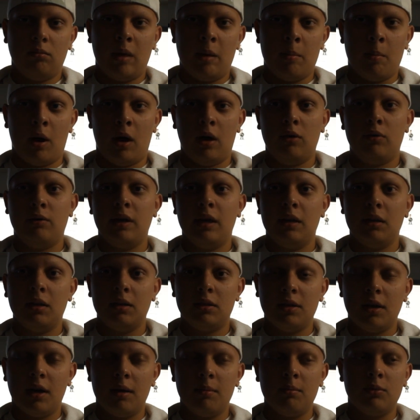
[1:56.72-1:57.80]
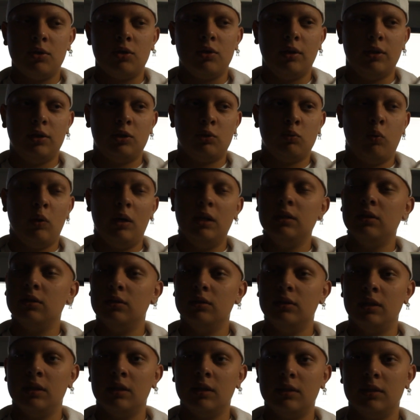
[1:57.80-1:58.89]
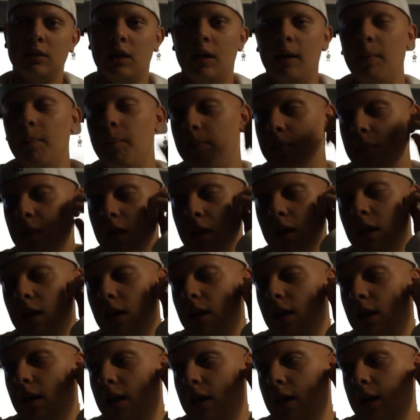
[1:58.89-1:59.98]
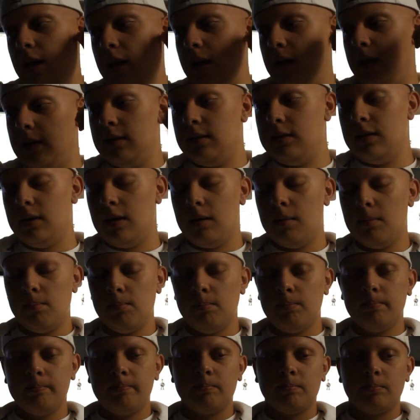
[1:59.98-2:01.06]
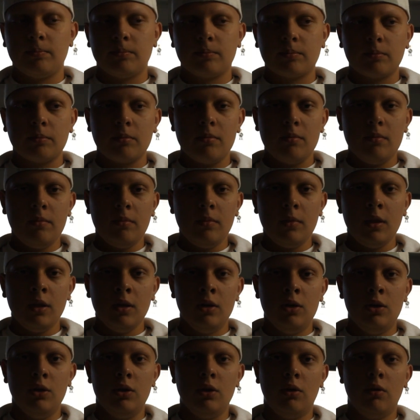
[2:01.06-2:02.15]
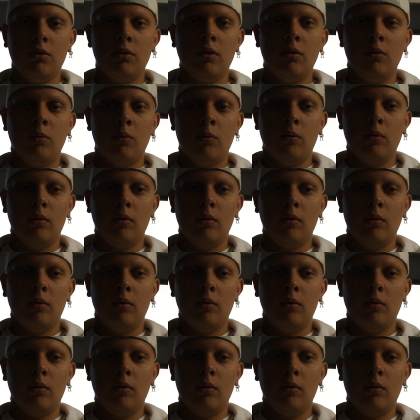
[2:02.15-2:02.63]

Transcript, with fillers: am hungry at the time, so I just wait until dinner time. And, um, you know,